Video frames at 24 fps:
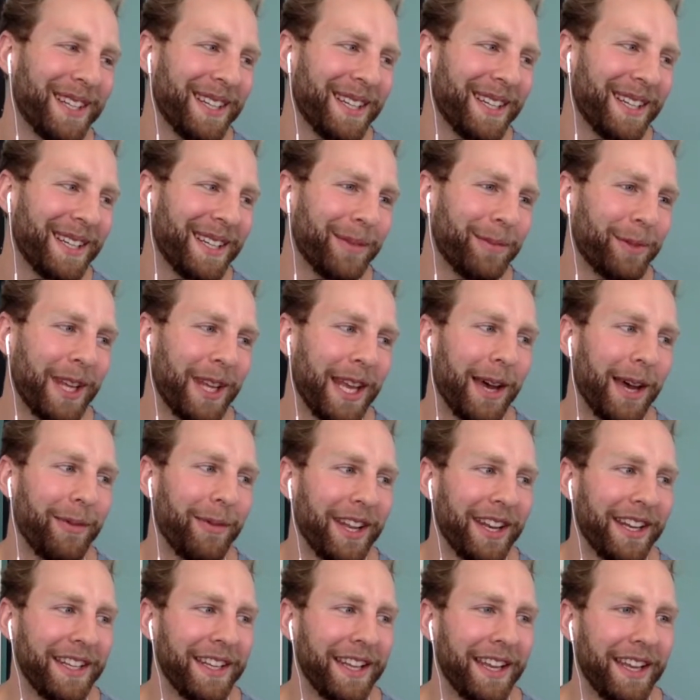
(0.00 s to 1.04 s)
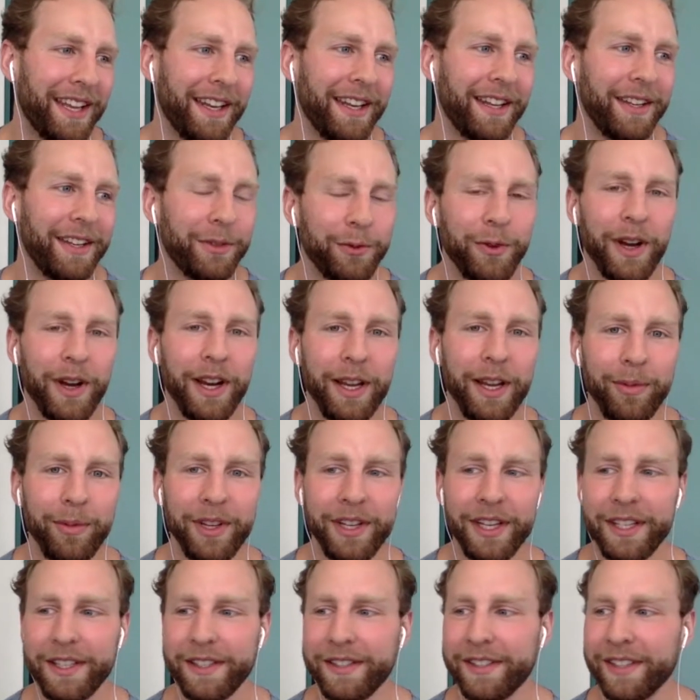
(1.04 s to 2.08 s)
yeah, man, it is funny,
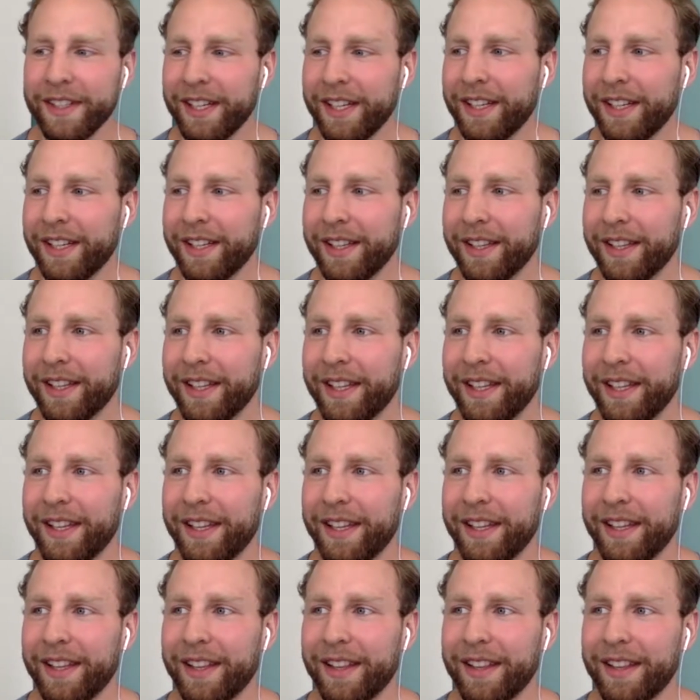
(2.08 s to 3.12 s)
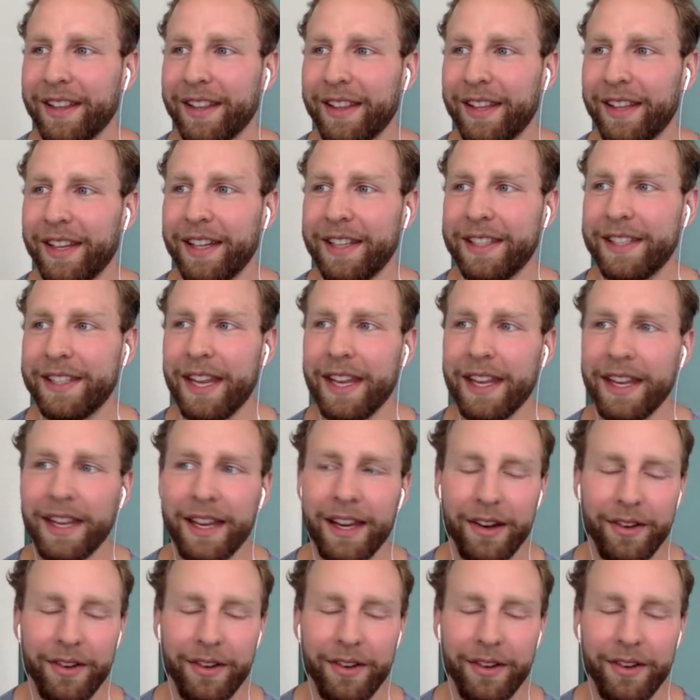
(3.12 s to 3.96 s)
because like taking care of the